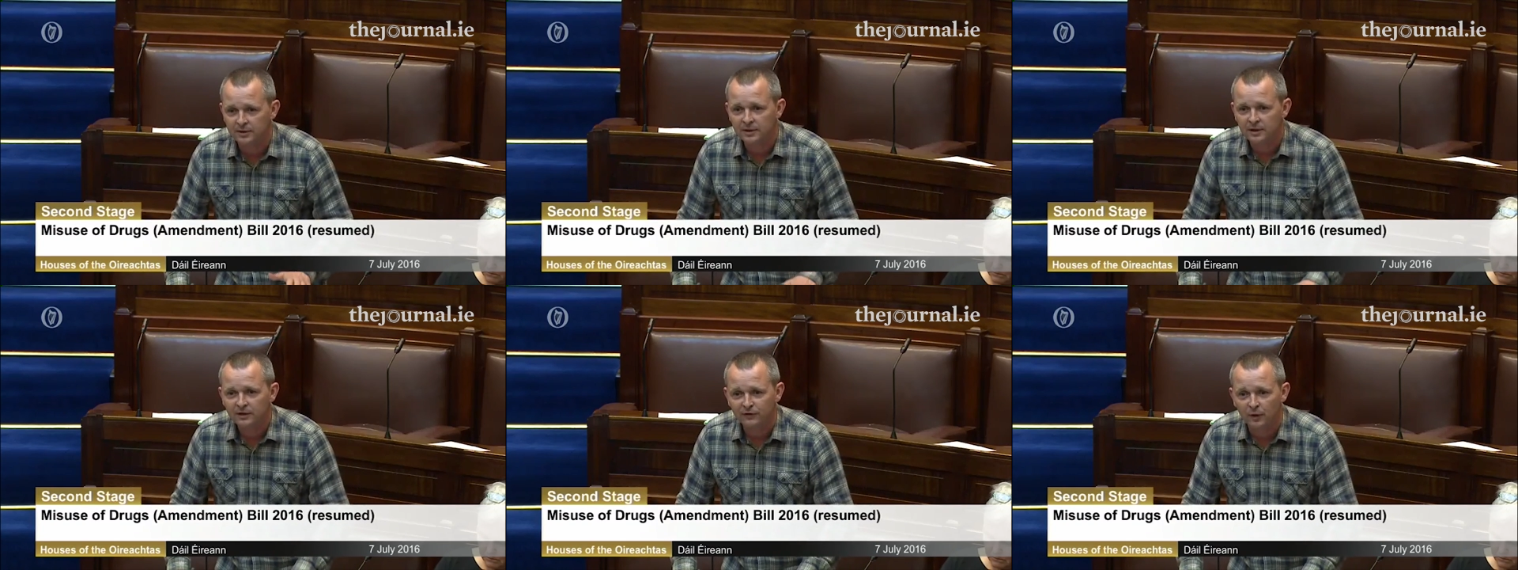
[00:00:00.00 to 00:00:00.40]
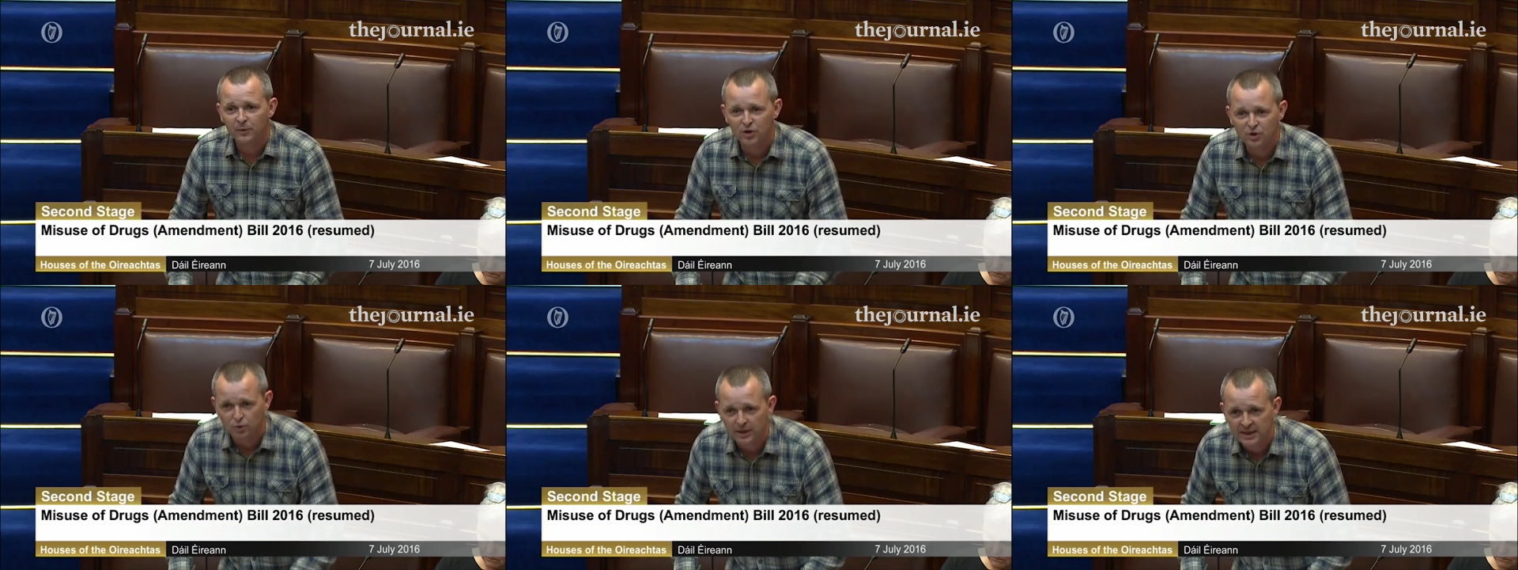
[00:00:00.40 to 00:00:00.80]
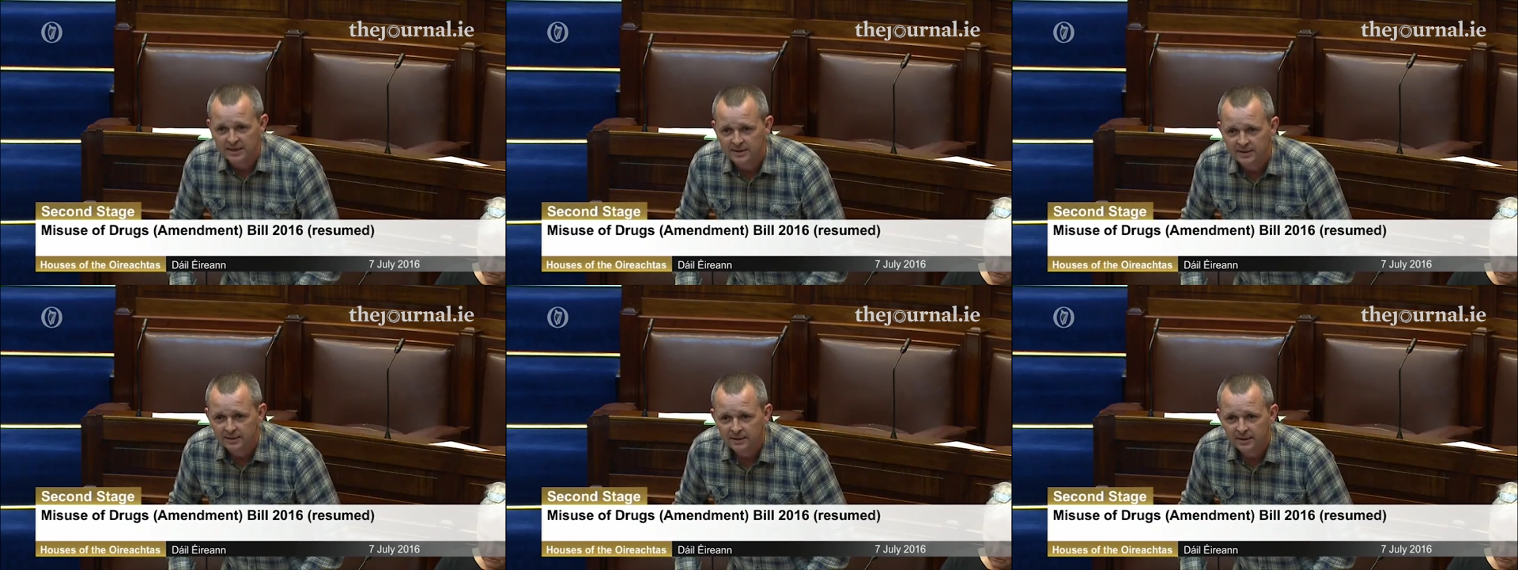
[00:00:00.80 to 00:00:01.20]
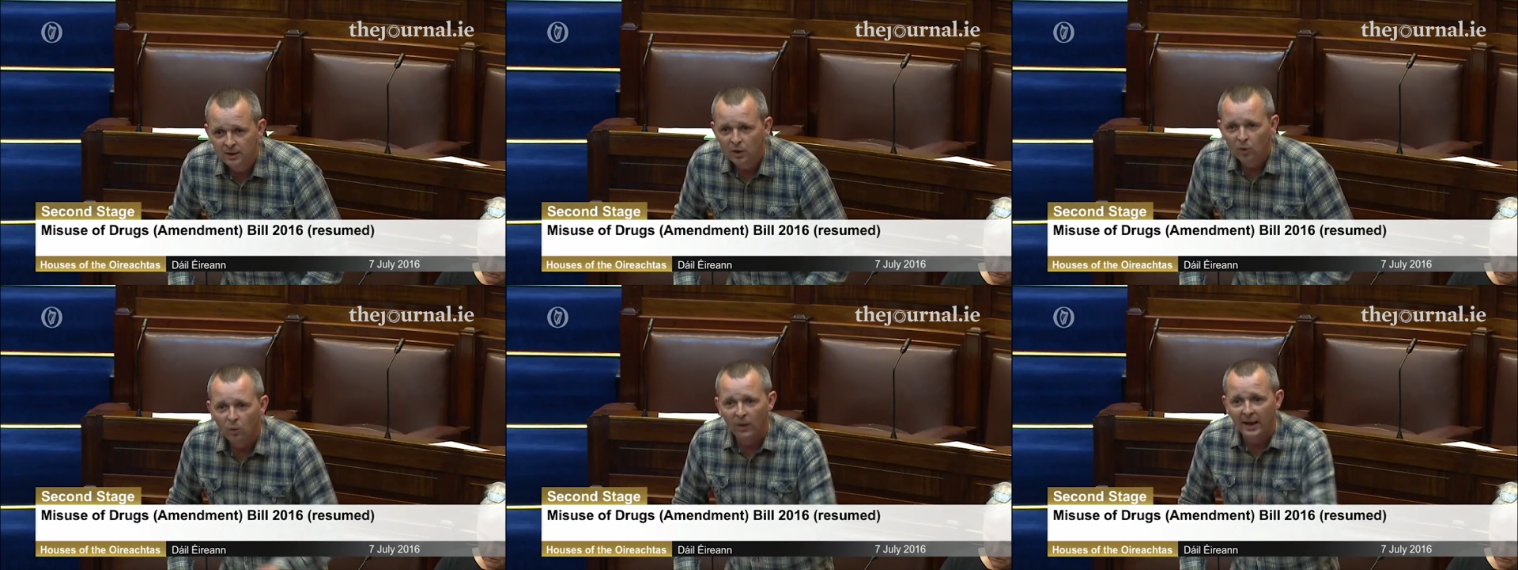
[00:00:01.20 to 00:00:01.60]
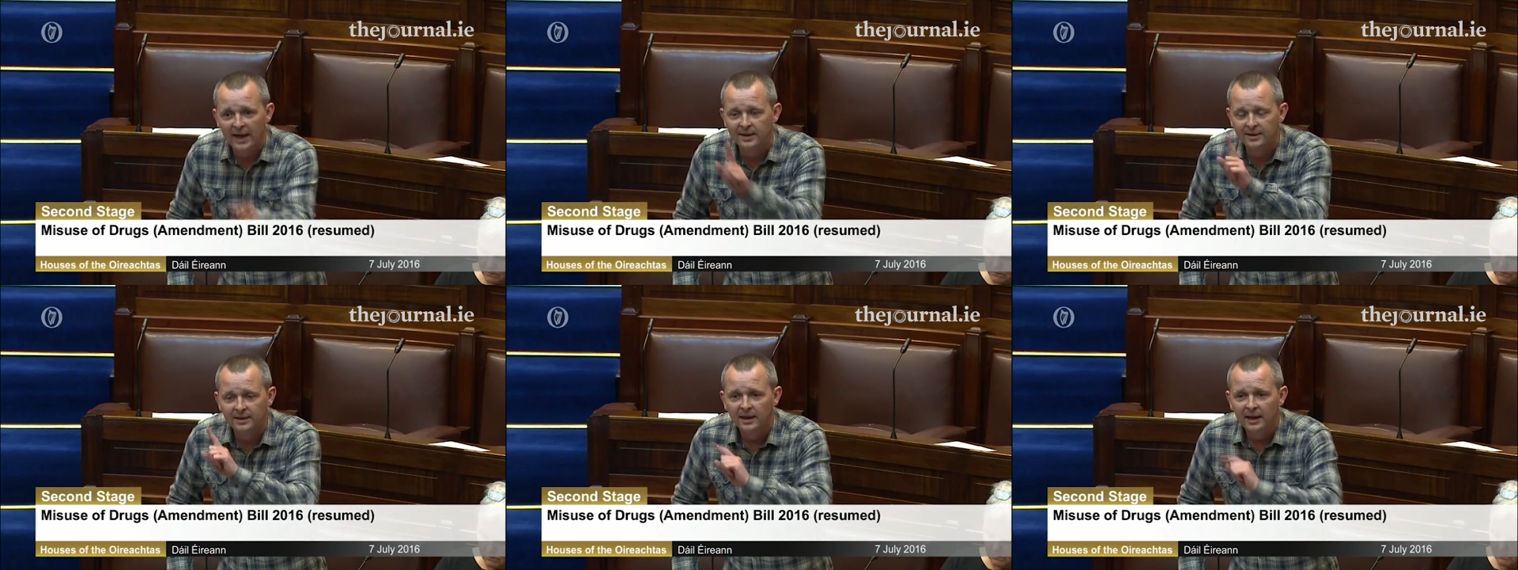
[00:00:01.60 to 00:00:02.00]
from the street,
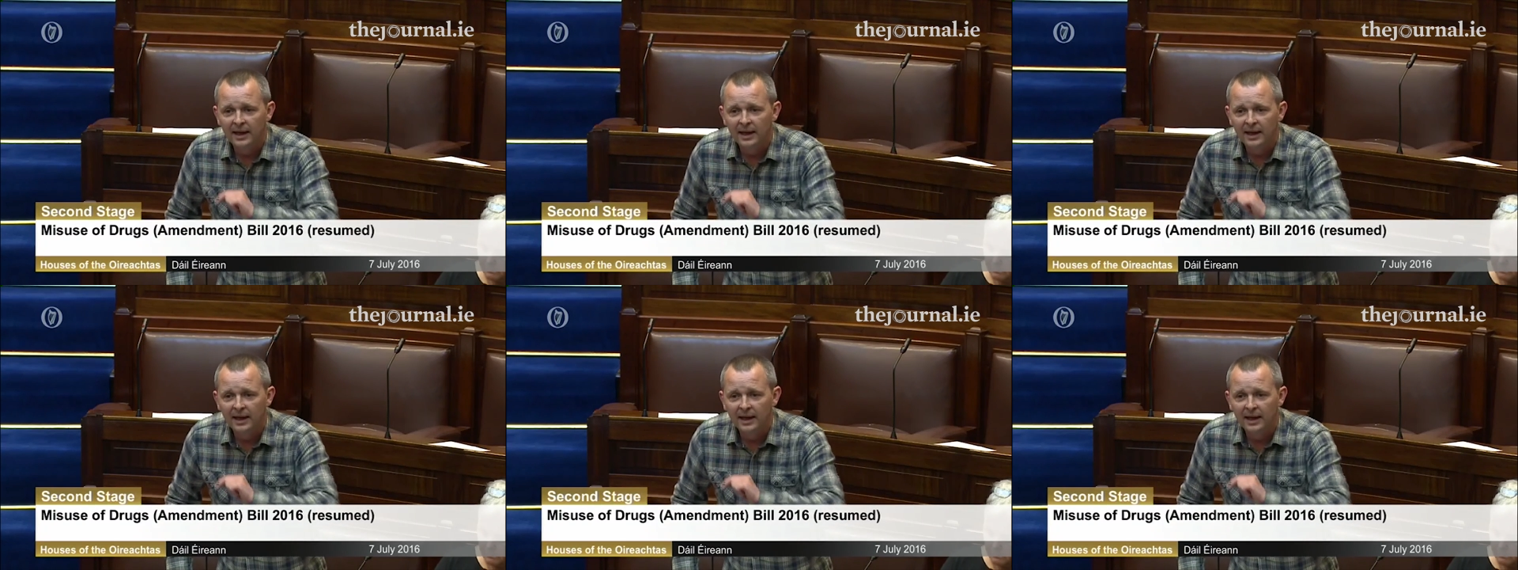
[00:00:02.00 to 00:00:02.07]
when